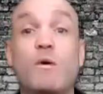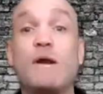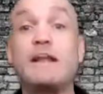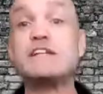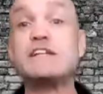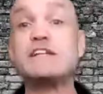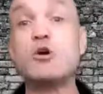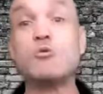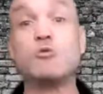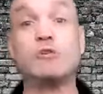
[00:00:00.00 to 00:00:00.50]

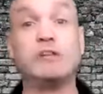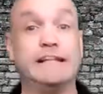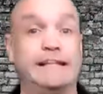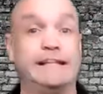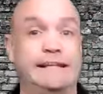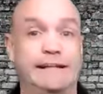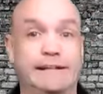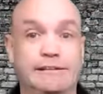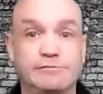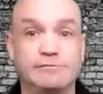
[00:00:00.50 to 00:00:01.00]
window
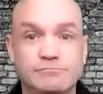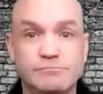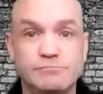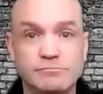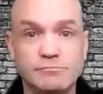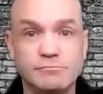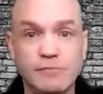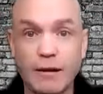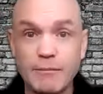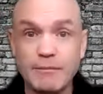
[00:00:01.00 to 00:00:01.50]
cleaning.
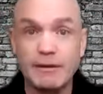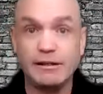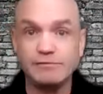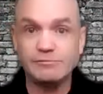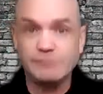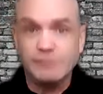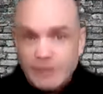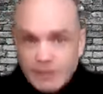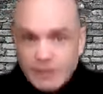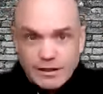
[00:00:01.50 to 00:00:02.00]
I
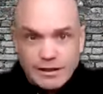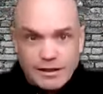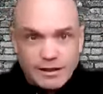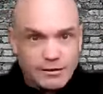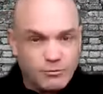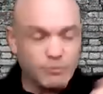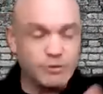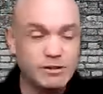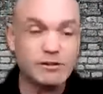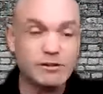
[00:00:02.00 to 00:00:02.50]
mean,
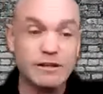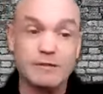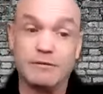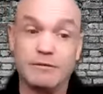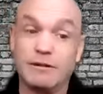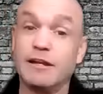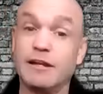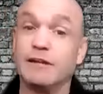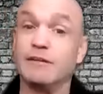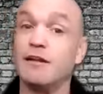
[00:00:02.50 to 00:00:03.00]
window
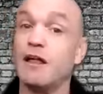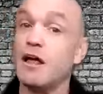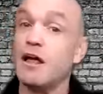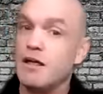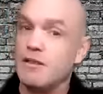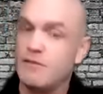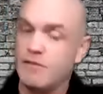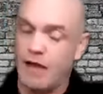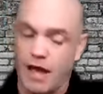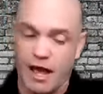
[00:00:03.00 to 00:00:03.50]
cleaning again.
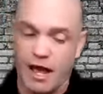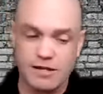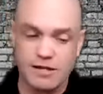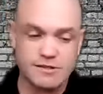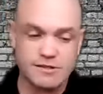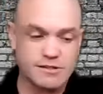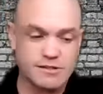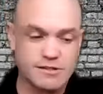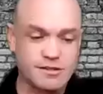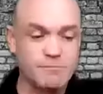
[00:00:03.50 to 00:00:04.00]

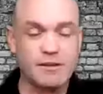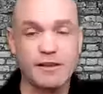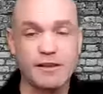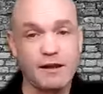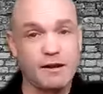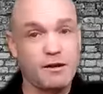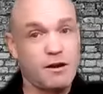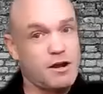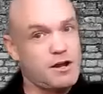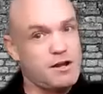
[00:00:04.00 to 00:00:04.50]
That's something
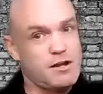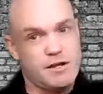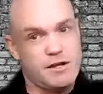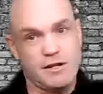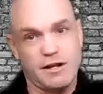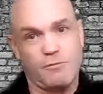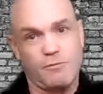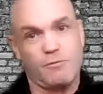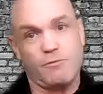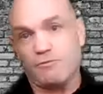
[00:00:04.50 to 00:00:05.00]
that
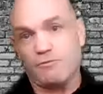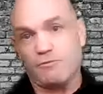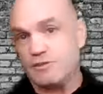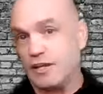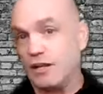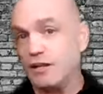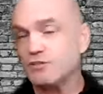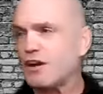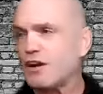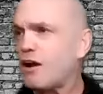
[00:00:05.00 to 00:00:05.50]

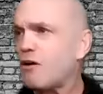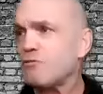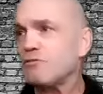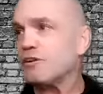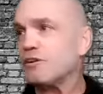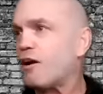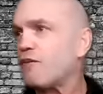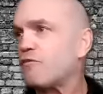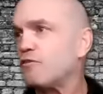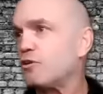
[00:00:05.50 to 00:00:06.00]
sellers
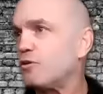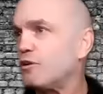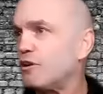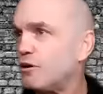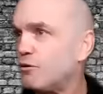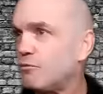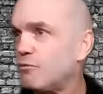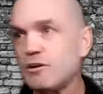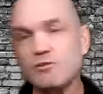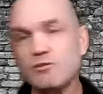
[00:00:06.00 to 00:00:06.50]
they're offering to
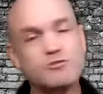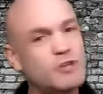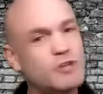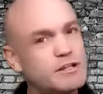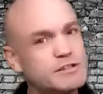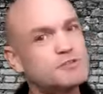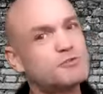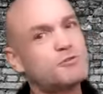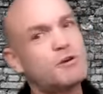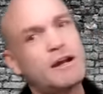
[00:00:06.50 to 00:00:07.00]
clean the windows.
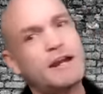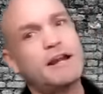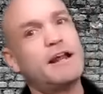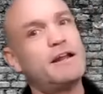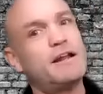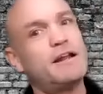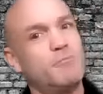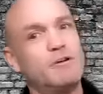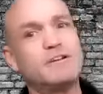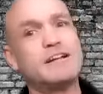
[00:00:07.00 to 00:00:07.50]
That's
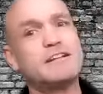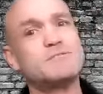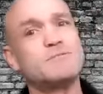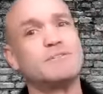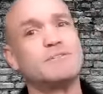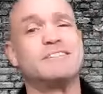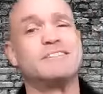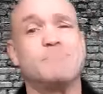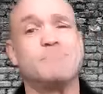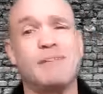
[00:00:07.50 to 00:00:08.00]
great. Well, guess
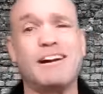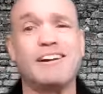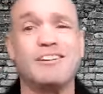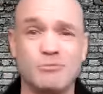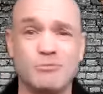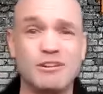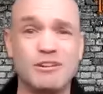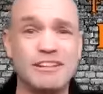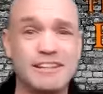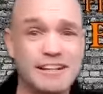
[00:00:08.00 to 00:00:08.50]
what? The
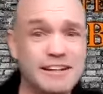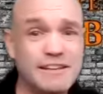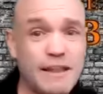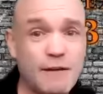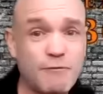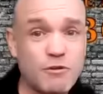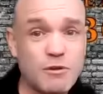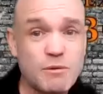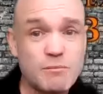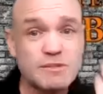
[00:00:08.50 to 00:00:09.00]
buyers are really getting
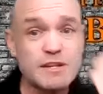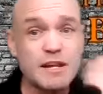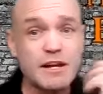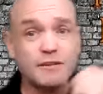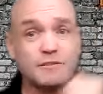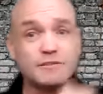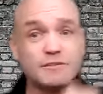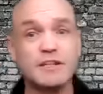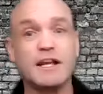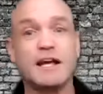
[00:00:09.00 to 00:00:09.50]
that for
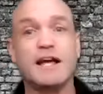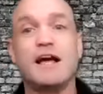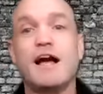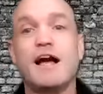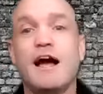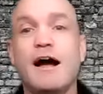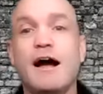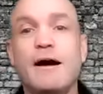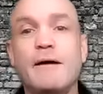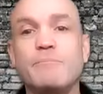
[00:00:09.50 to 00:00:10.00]
themselves.
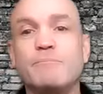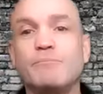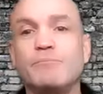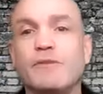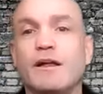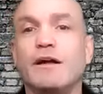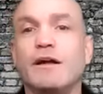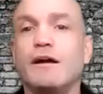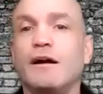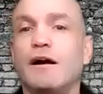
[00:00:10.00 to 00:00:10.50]

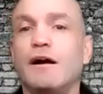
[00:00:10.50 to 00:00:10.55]
Um,